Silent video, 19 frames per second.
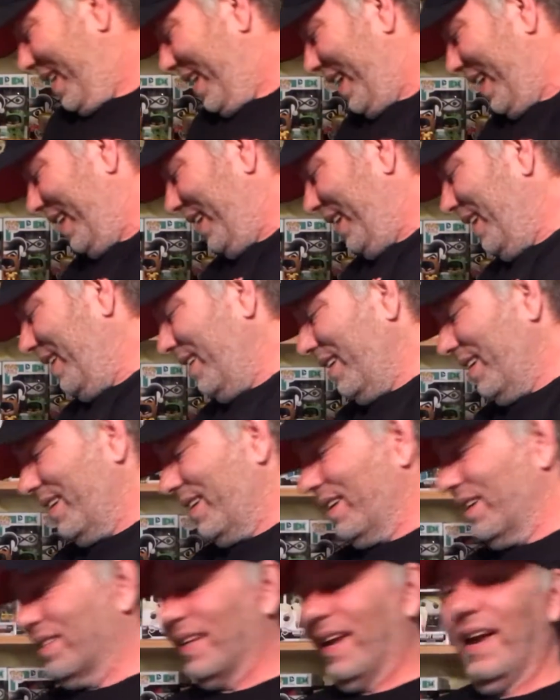and it
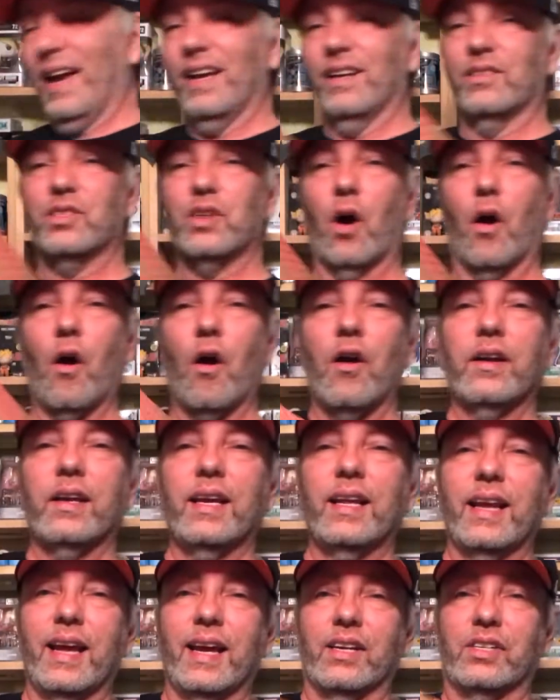is a
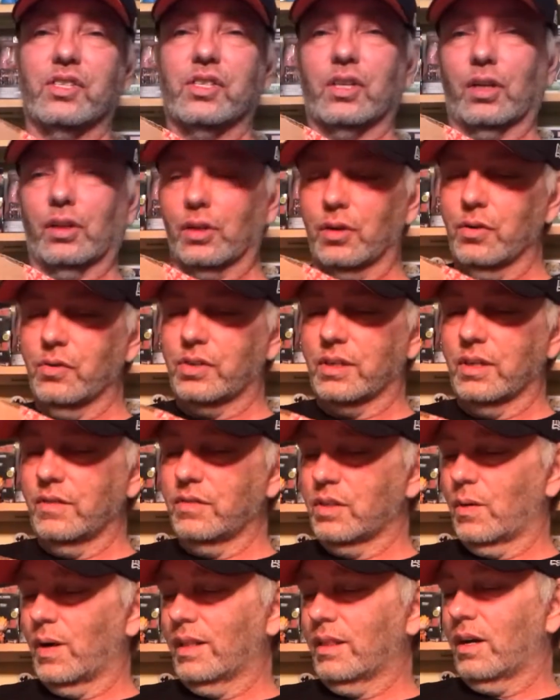Target exclusive,
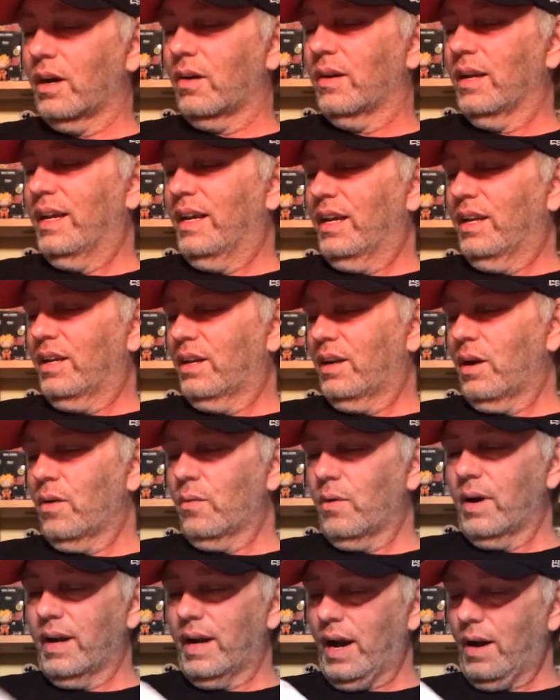so I thought, you know
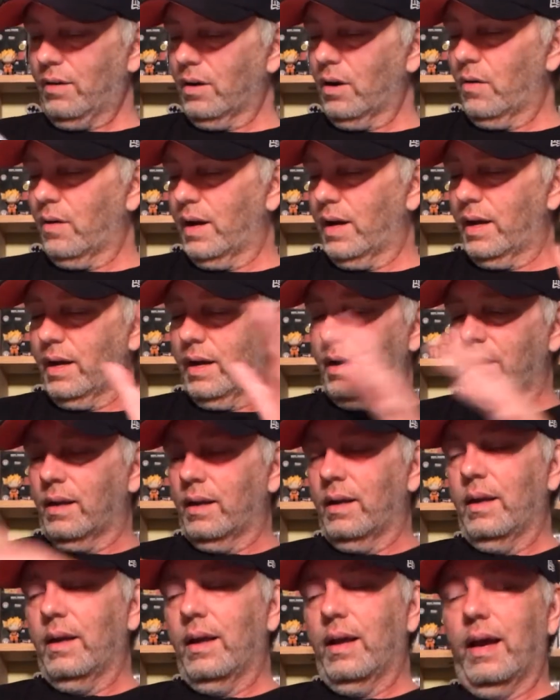what, I'll go
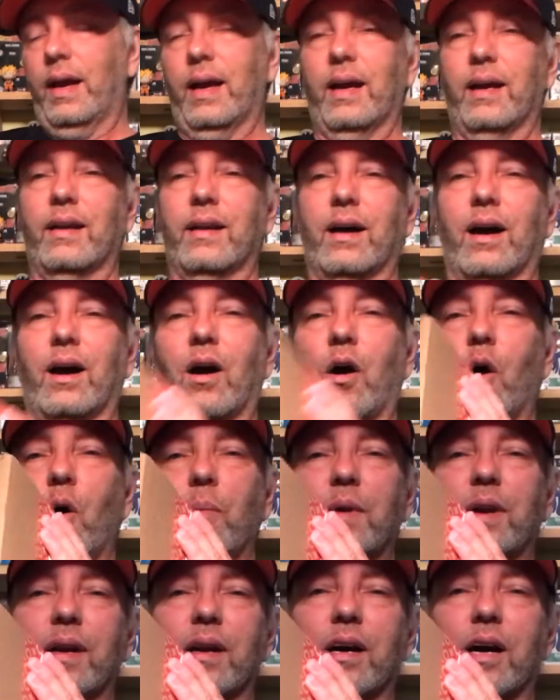ahead and uh,
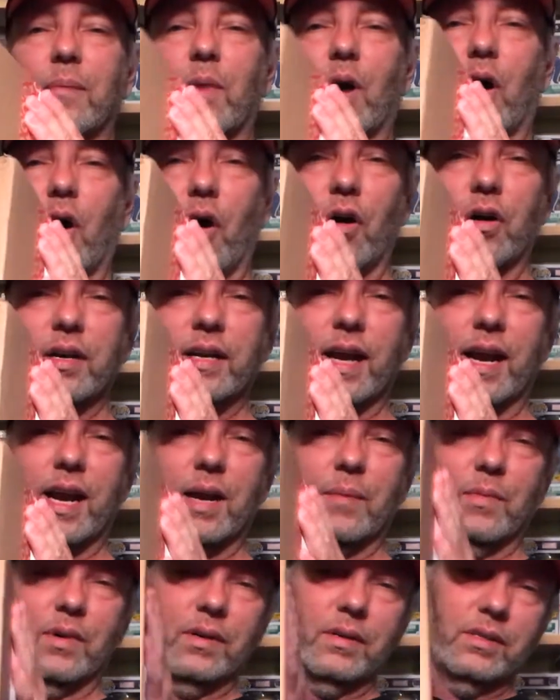open it up on
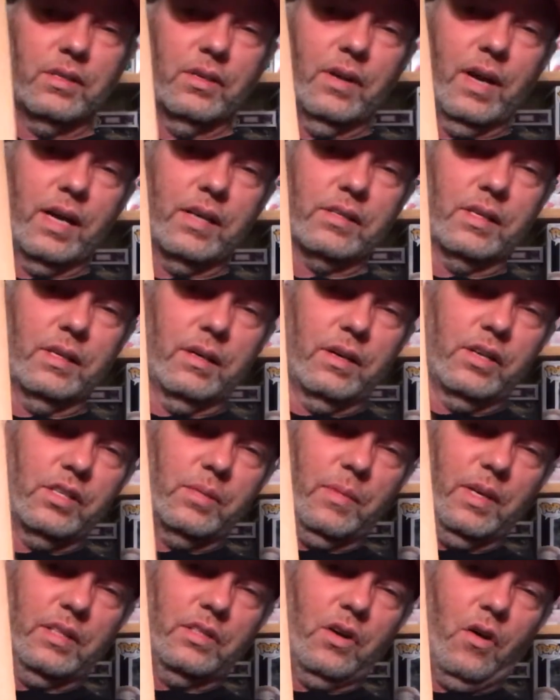camera. So you guys see, there's
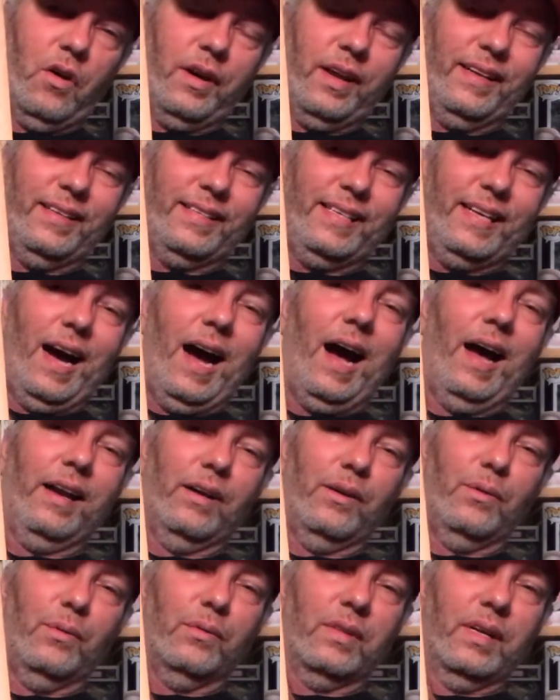the big Target dot
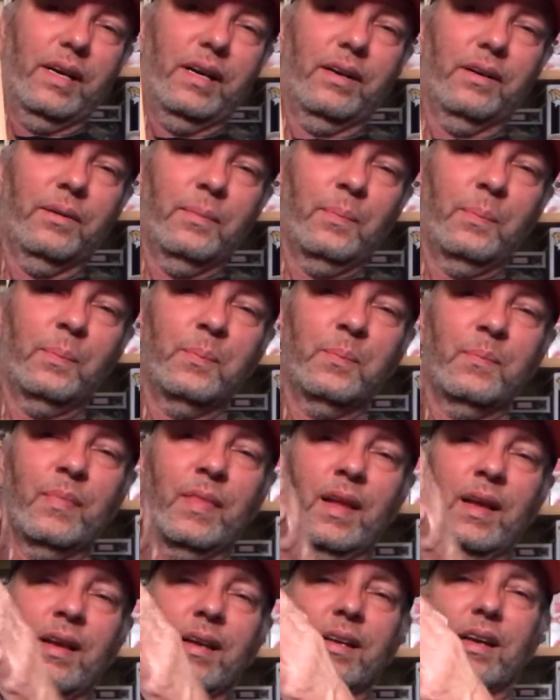on there.
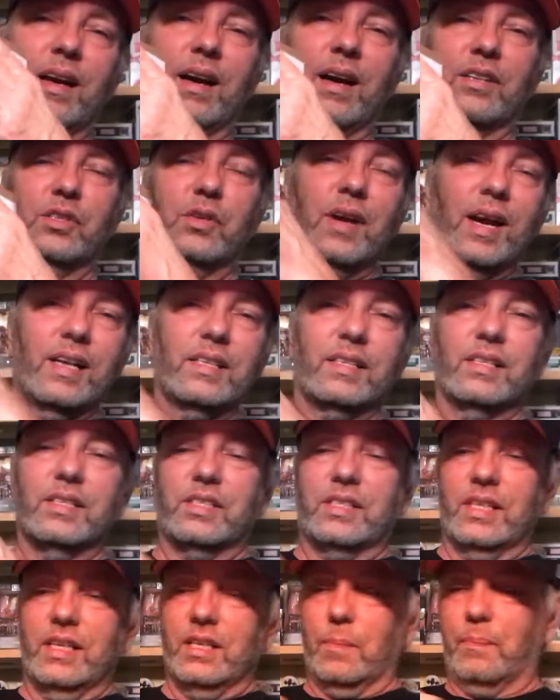Uh, so you guys can
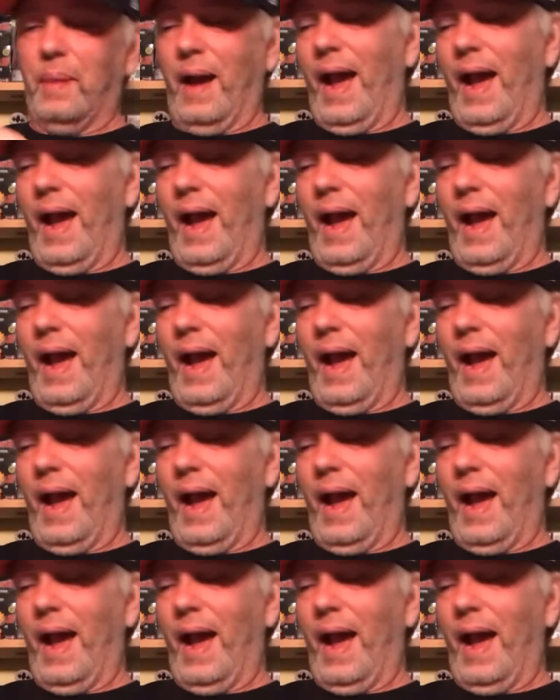see the